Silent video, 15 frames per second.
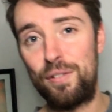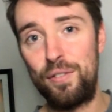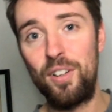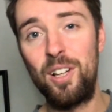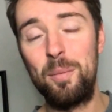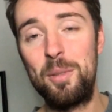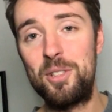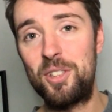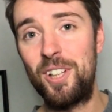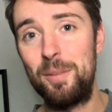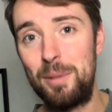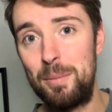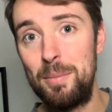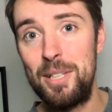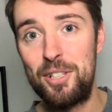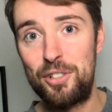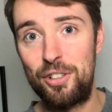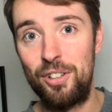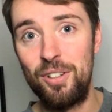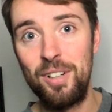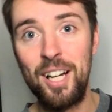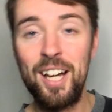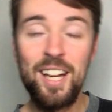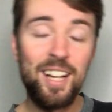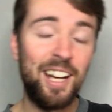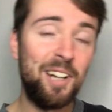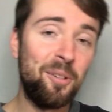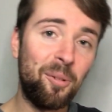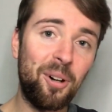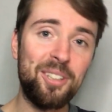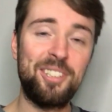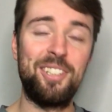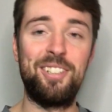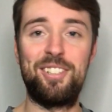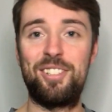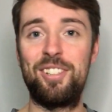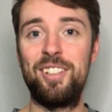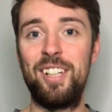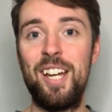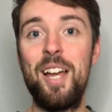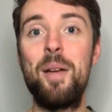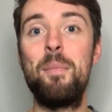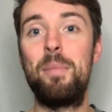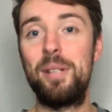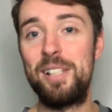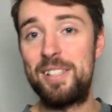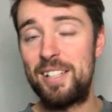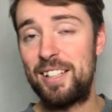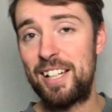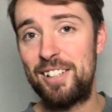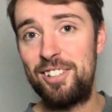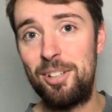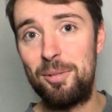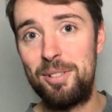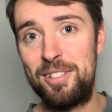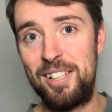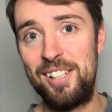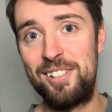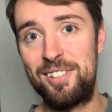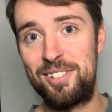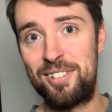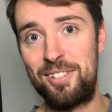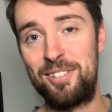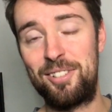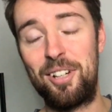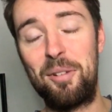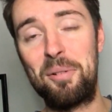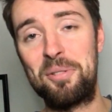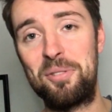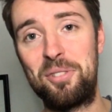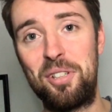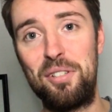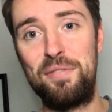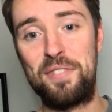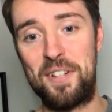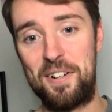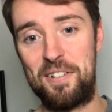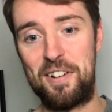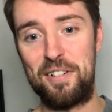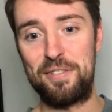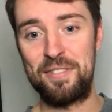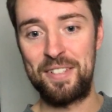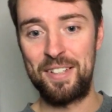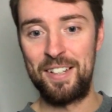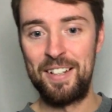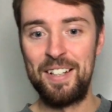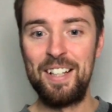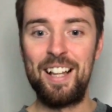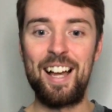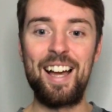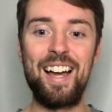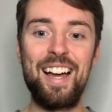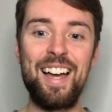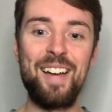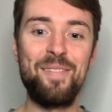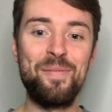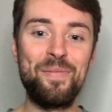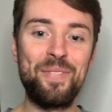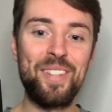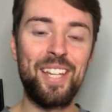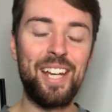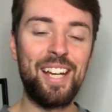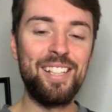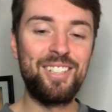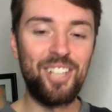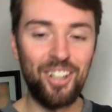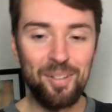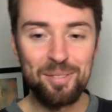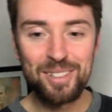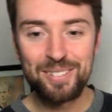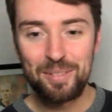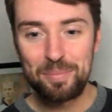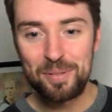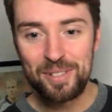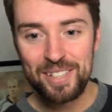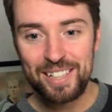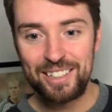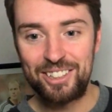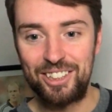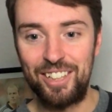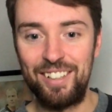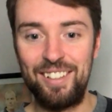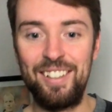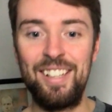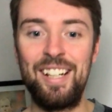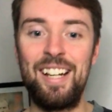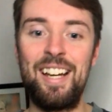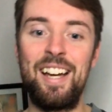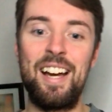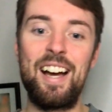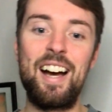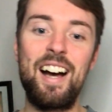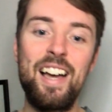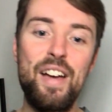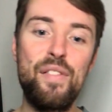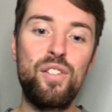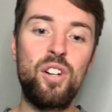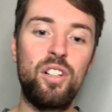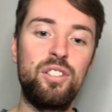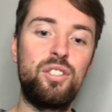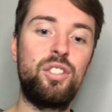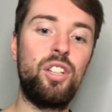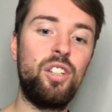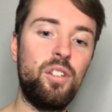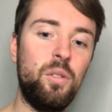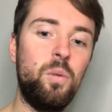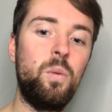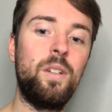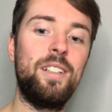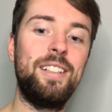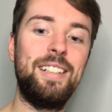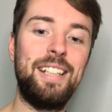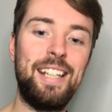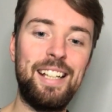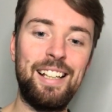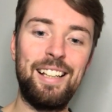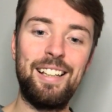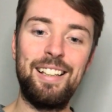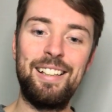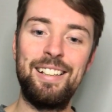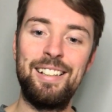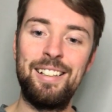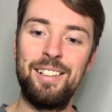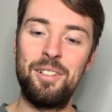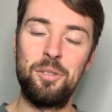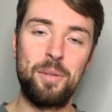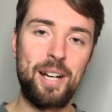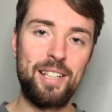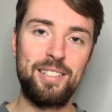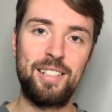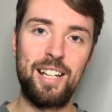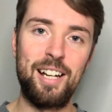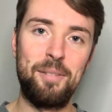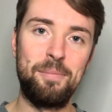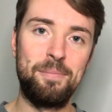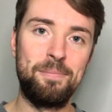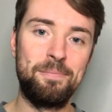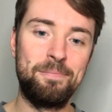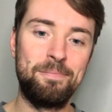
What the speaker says: for Fulham, it's going to be Mitro. It wasn't, but he did get two assists, so I wasn't too far off. In terms of a prediction, I have gone 2-0 West Ham.